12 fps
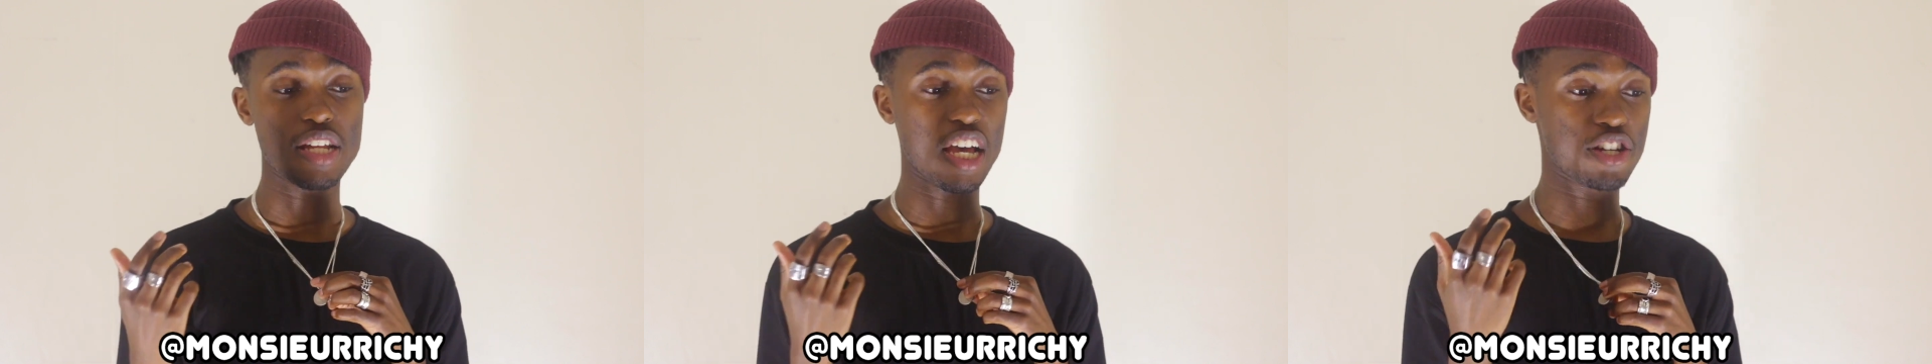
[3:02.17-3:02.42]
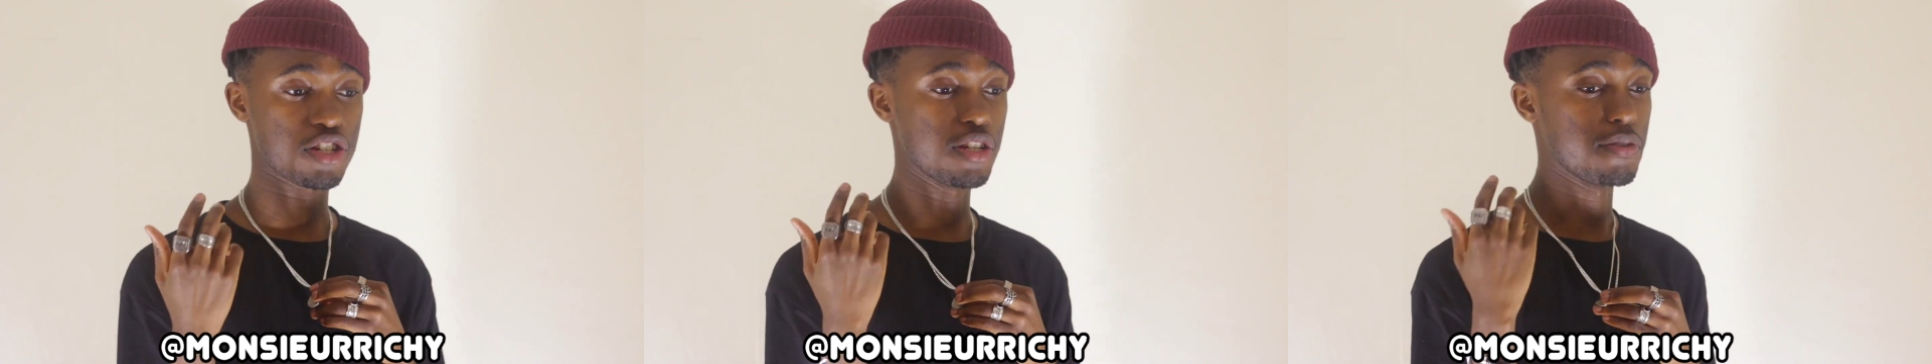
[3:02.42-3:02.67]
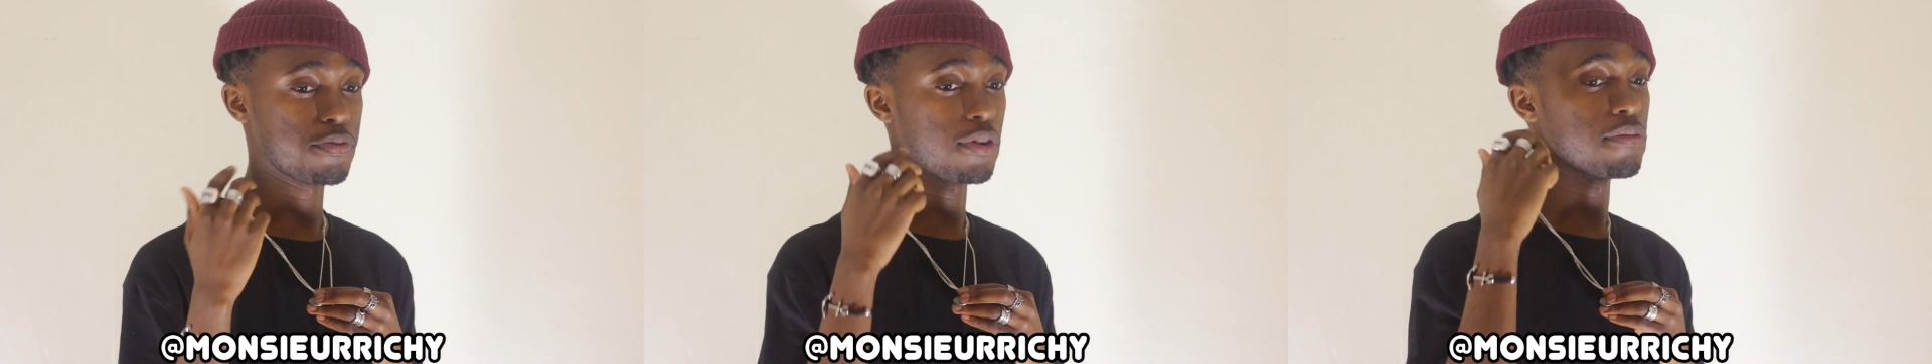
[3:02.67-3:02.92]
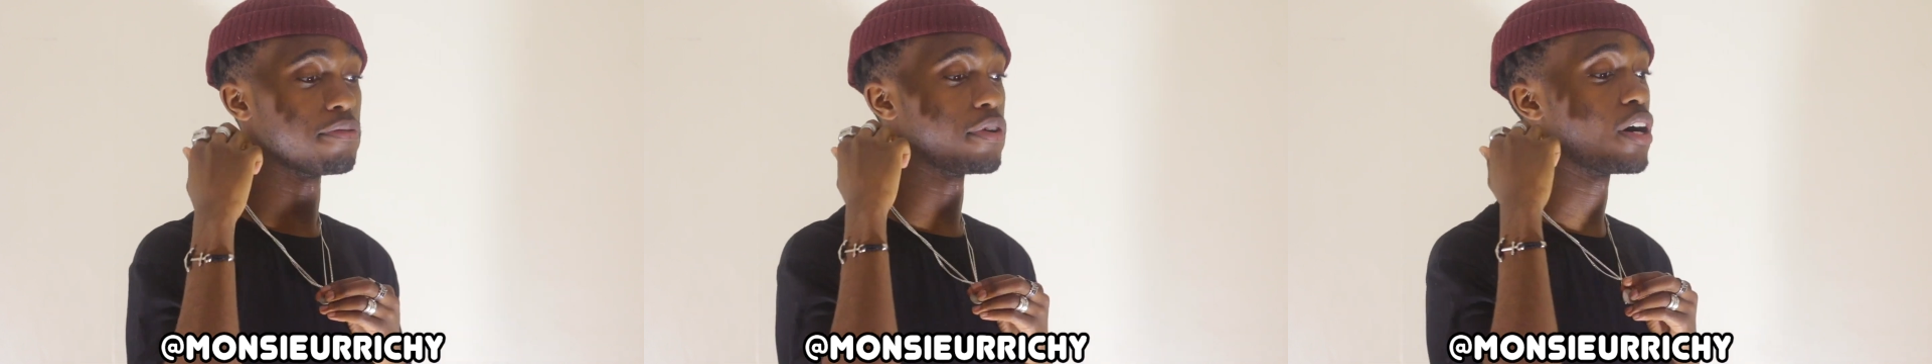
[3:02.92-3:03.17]
actually
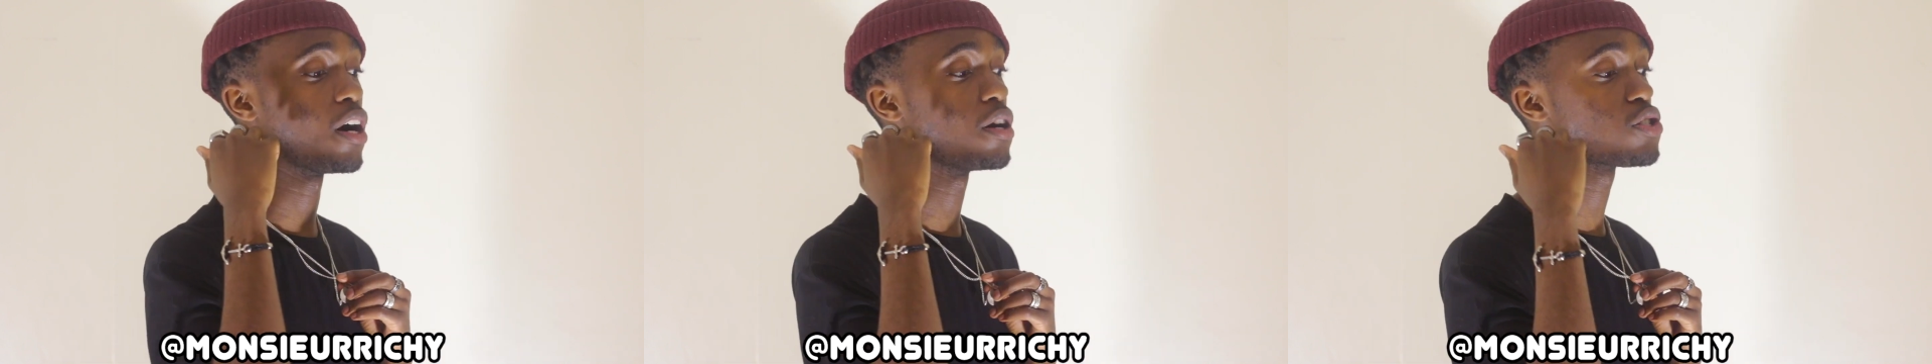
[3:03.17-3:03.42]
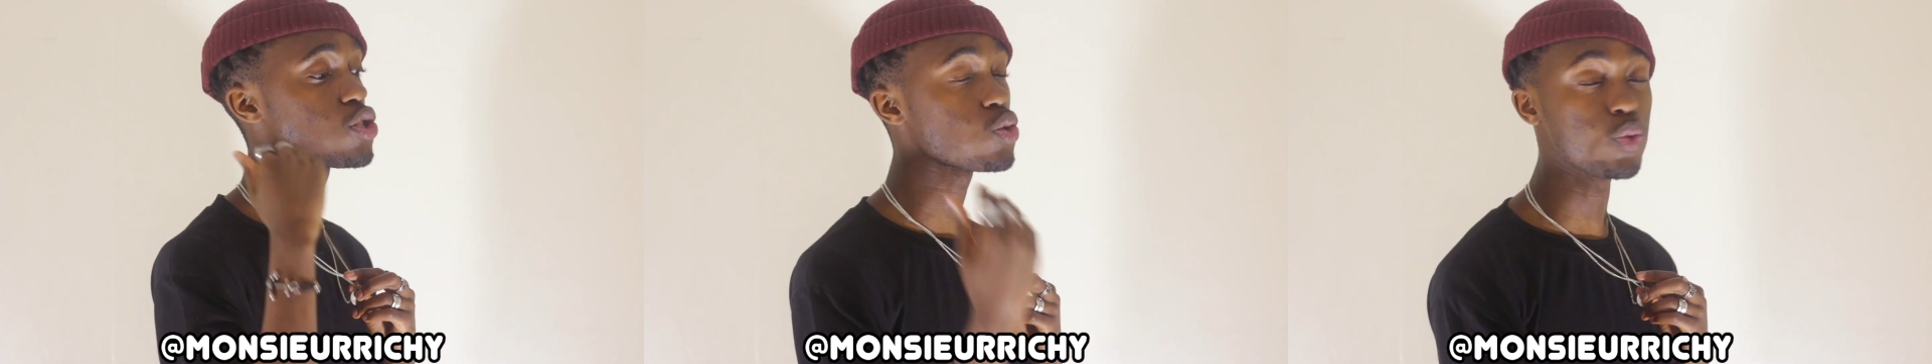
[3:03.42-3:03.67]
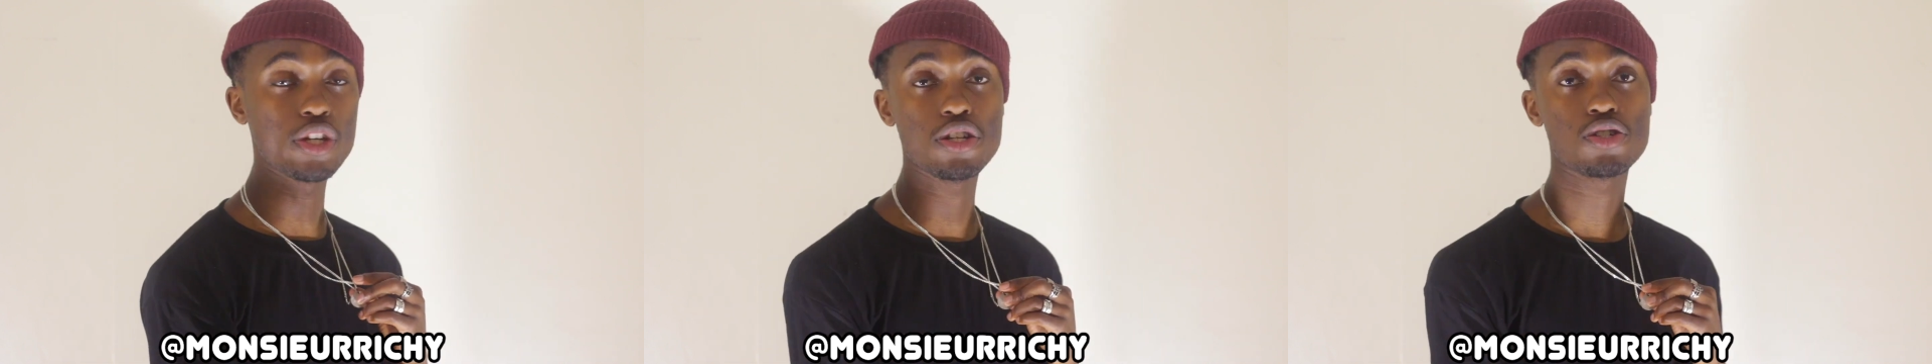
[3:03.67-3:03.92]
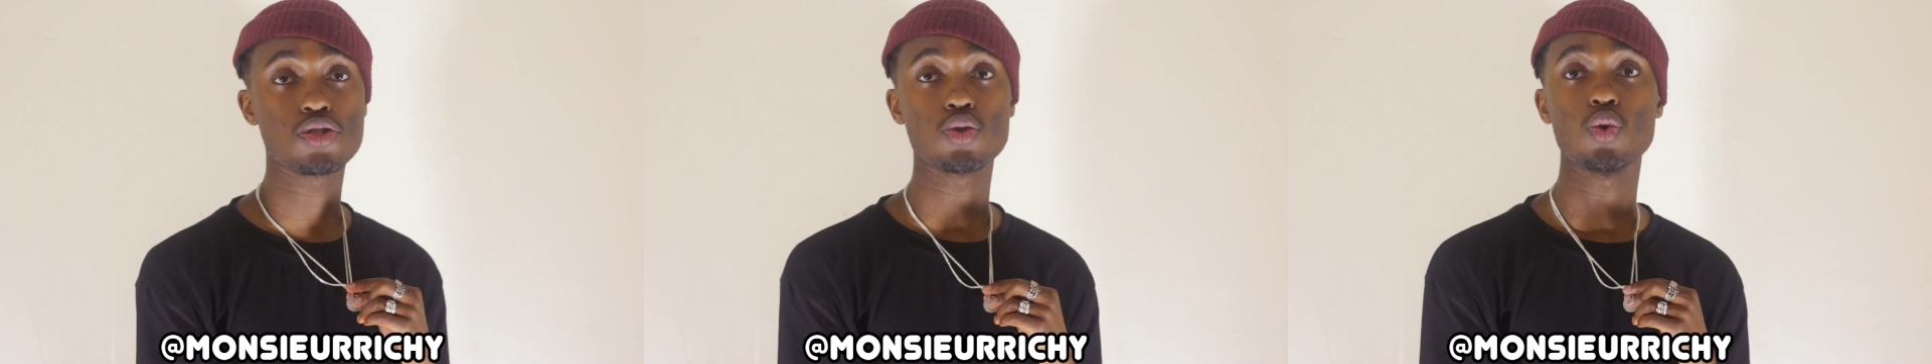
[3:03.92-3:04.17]
from the
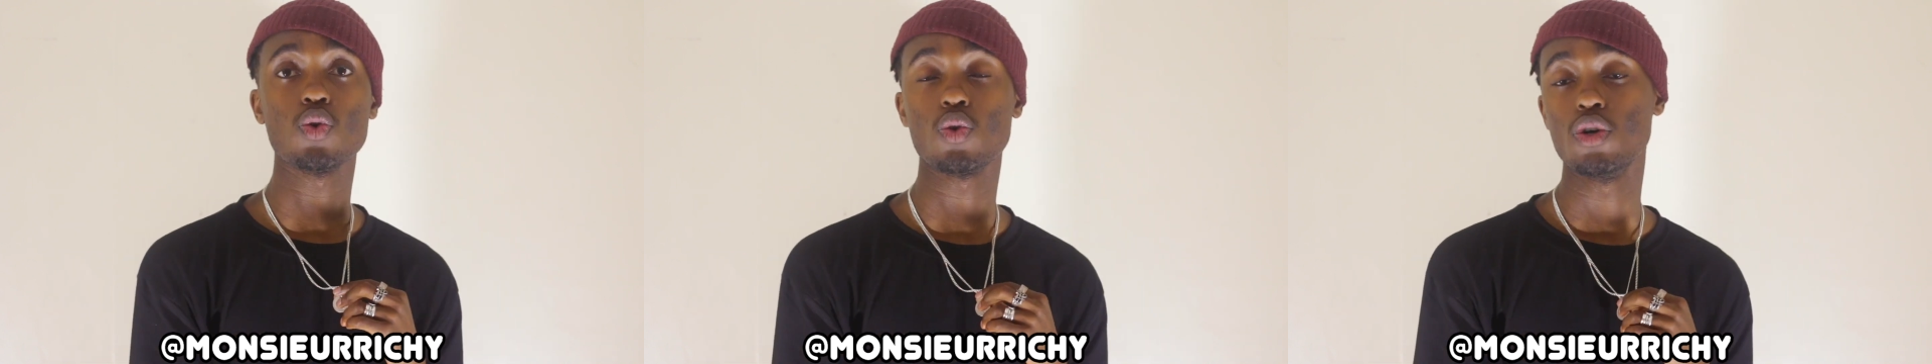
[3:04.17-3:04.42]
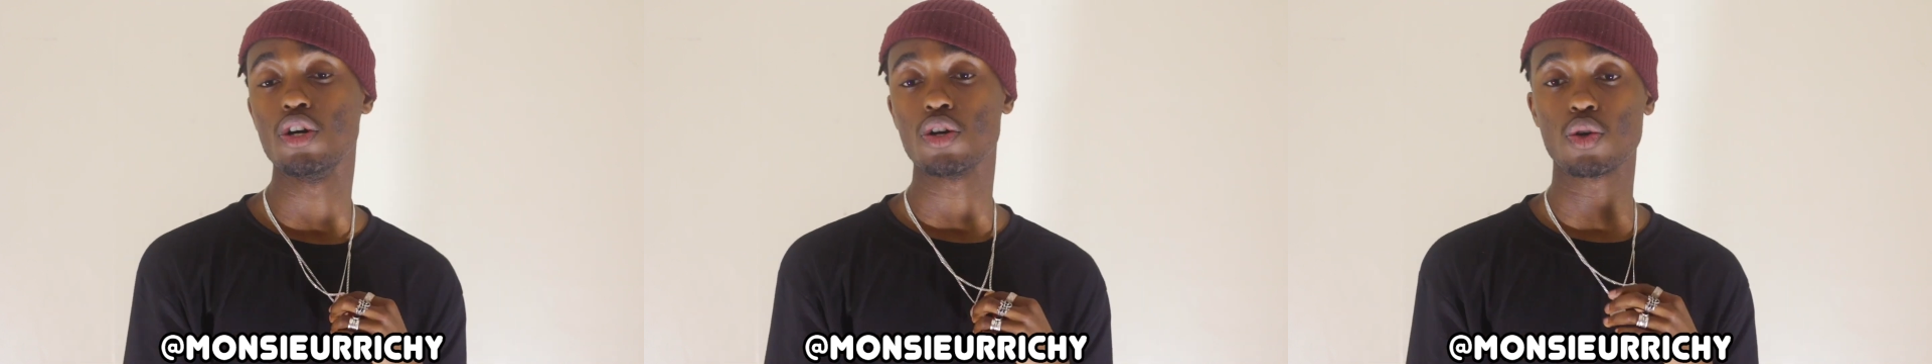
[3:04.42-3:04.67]
Swedish store